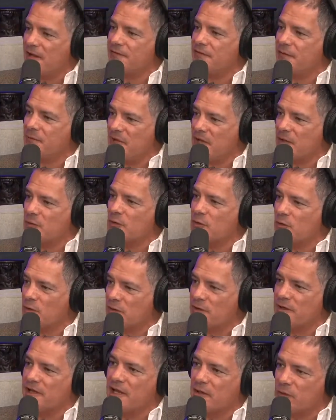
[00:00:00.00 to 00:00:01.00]
from
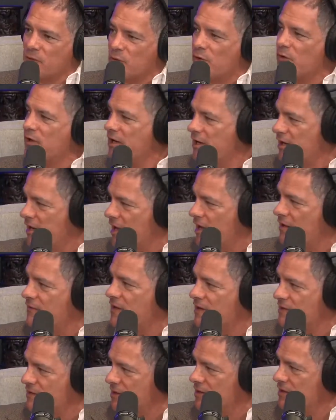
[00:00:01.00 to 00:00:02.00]
Ecuador. The Ecuadorian half
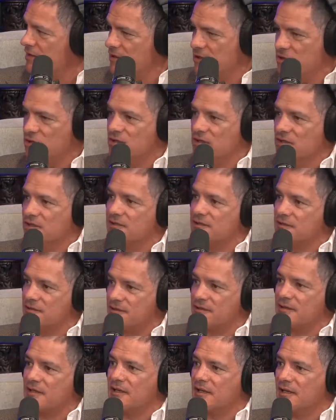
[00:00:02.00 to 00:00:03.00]
has the
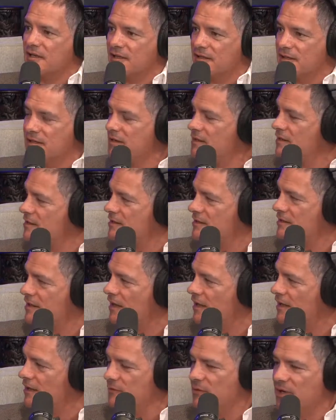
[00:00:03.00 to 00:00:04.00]
indigenous
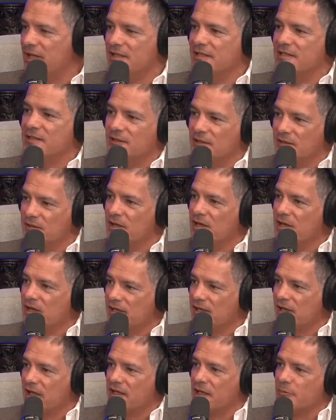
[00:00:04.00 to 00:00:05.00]
side, right? So
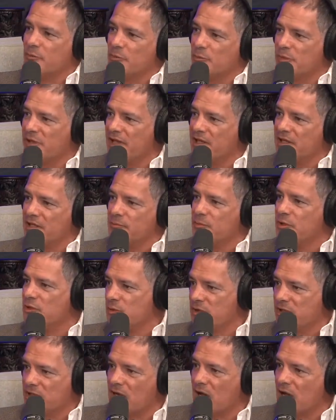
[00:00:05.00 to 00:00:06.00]
like I'm a blend
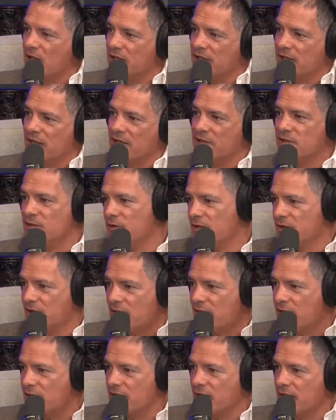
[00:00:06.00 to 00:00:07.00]
between colonizer and
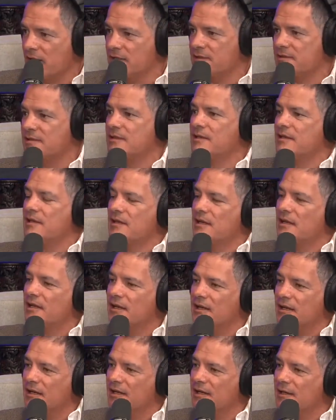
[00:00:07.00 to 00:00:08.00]
colonized.
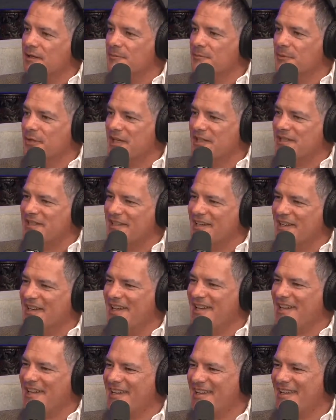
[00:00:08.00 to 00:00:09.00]

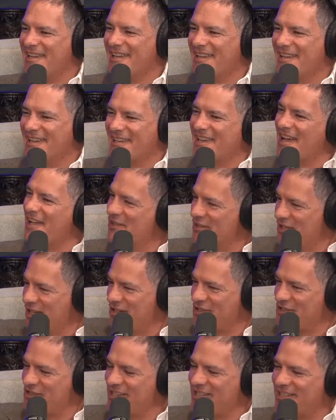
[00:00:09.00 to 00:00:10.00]

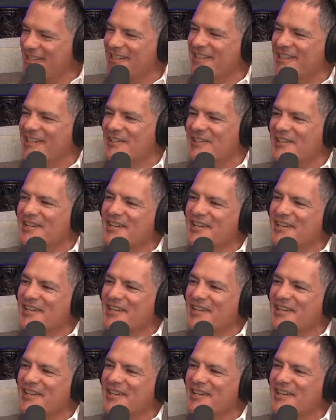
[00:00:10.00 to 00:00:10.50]
Colonish. There you go.